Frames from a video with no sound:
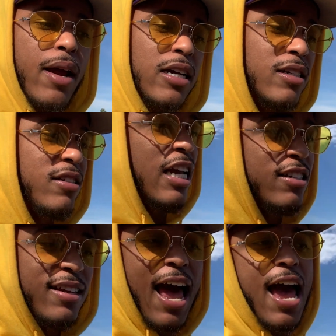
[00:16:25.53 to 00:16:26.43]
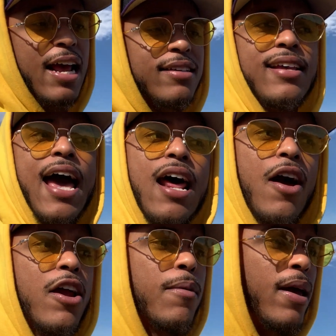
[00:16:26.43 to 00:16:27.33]
because it's sad. It's sad out
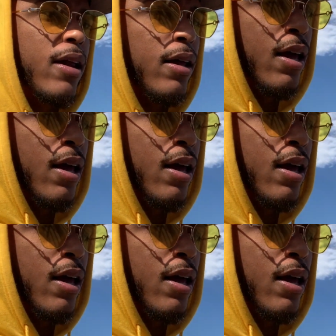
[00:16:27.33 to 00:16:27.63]
here, man.